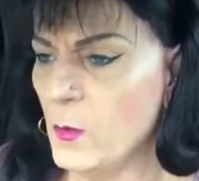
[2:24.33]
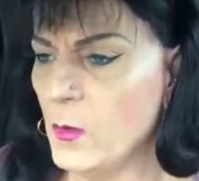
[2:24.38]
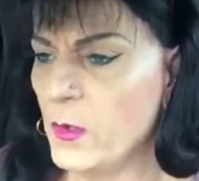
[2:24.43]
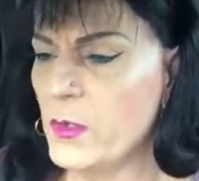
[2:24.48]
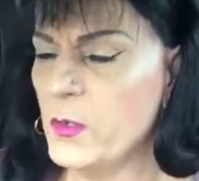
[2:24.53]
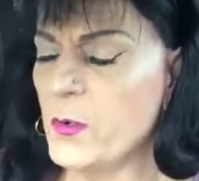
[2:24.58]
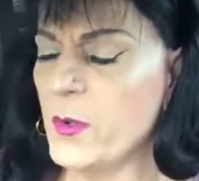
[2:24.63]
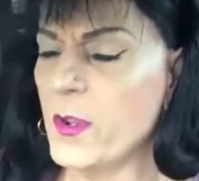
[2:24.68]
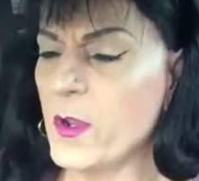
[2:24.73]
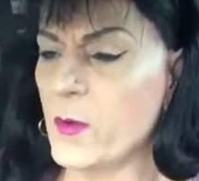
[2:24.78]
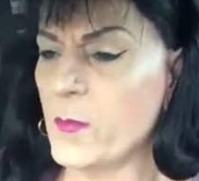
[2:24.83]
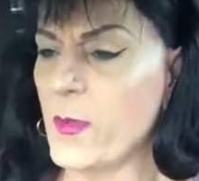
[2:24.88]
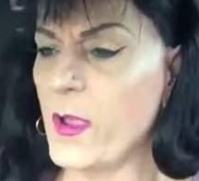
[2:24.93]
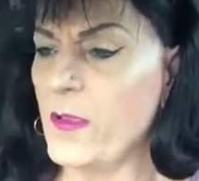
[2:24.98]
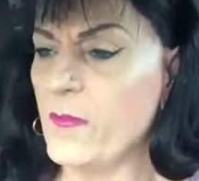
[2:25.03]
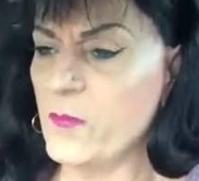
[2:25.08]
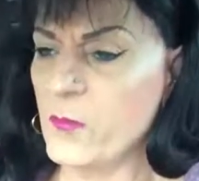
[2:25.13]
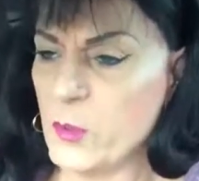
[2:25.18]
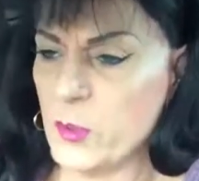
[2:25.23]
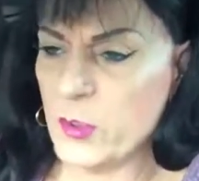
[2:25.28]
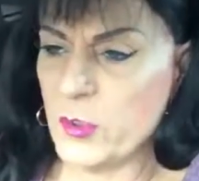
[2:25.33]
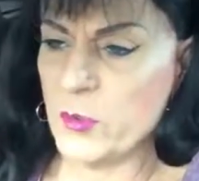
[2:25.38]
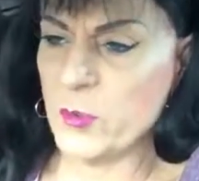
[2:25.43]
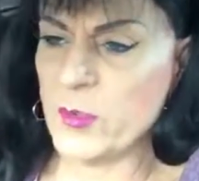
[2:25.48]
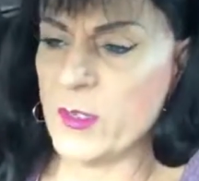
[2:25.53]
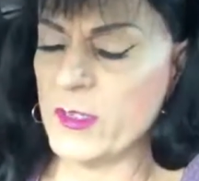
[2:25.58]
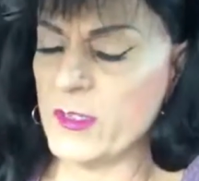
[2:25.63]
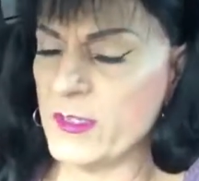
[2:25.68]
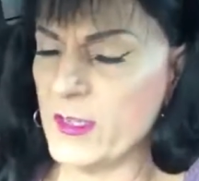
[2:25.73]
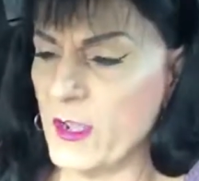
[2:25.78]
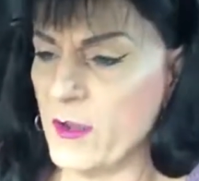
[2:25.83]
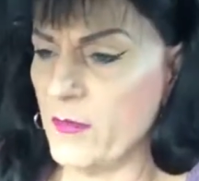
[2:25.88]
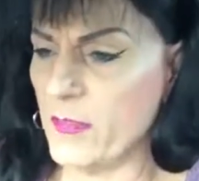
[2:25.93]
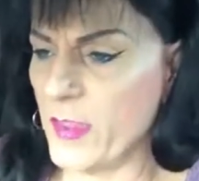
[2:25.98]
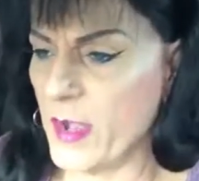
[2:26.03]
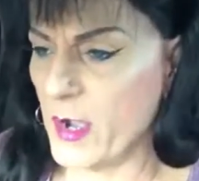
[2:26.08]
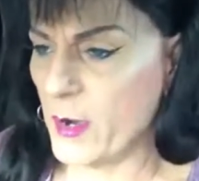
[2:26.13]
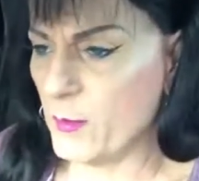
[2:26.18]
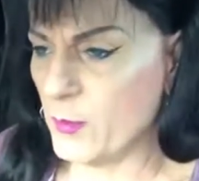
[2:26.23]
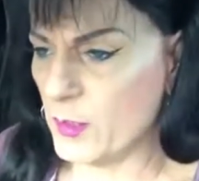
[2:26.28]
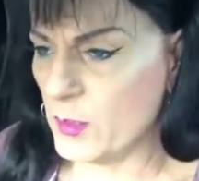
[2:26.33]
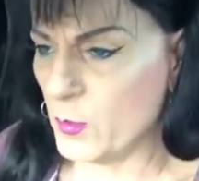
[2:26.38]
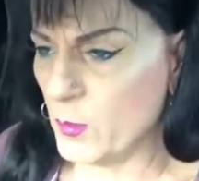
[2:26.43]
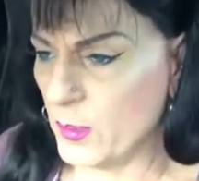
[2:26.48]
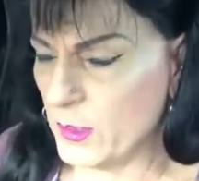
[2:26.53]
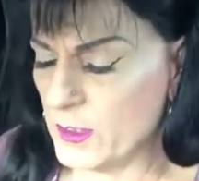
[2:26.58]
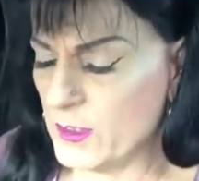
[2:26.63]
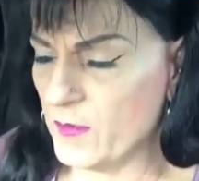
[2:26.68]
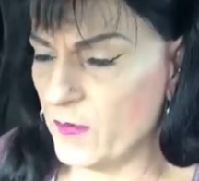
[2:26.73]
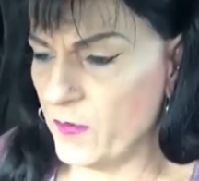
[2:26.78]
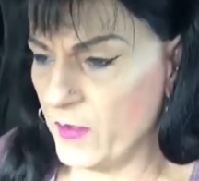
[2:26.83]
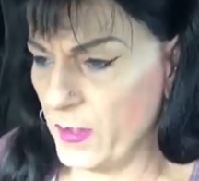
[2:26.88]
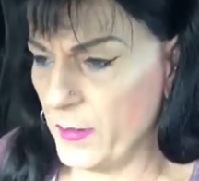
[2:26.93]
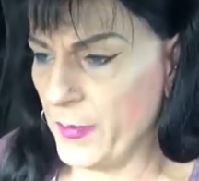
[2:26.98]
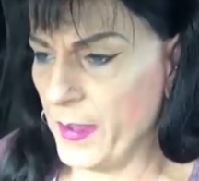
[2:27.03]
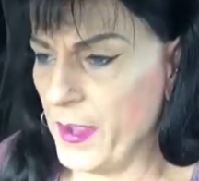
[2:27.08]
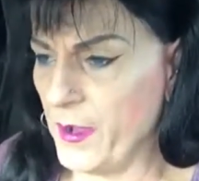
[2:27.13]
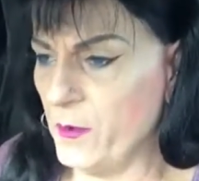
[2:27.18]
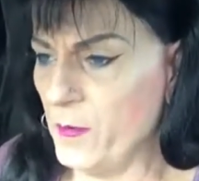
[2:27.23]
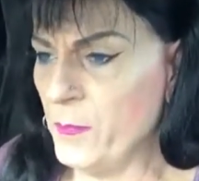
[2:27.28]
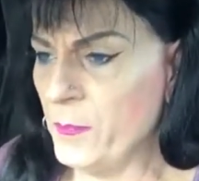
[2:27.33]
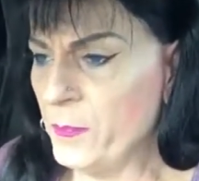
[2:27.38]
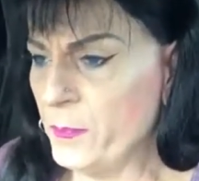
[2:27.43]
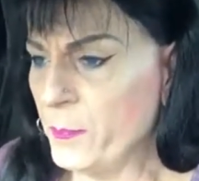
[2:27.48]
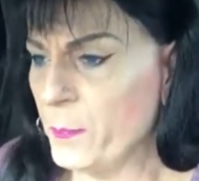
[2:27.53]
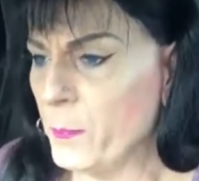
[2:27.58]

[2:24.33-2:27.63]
When you hear my voice, you can tell that I was once female.